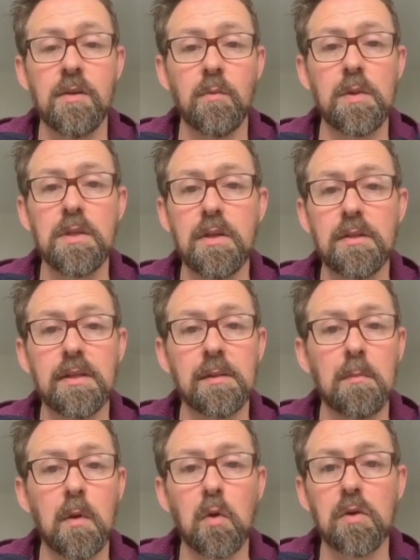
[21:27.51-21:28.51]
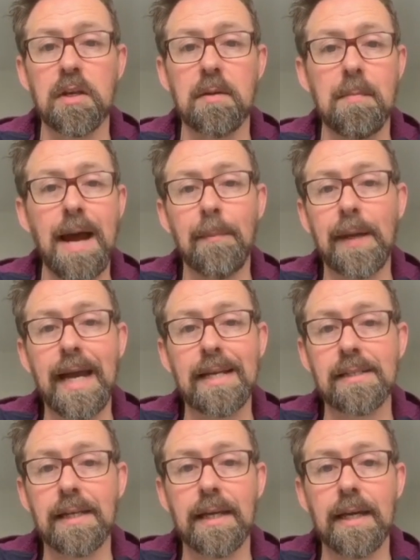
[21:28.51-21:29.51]
with nothing more than a map gas
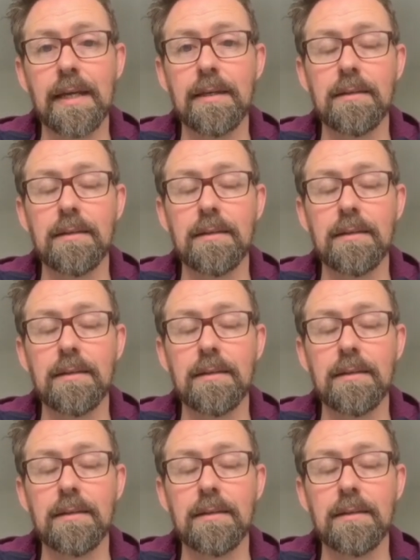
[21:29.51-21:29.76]
kit